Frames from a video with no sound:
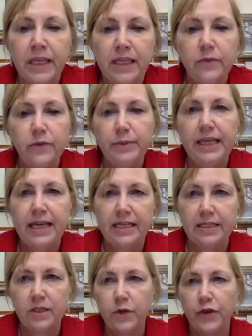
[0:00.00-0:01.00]
And it would be
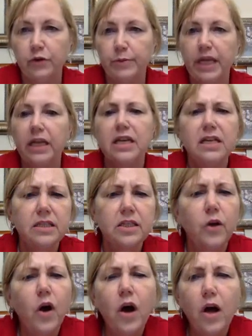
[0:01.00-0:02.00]
exothermic.
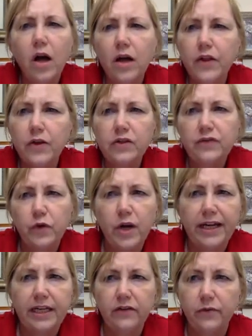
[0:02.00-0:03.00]
So all those
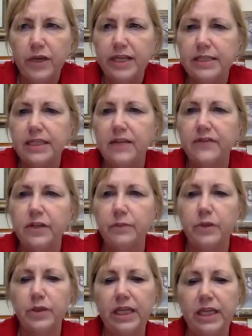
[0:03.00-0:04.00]
variety of ways of
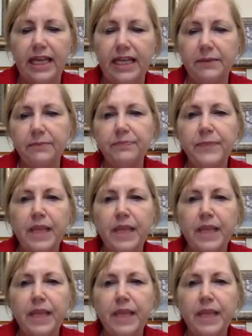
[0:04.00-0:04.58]
communicating.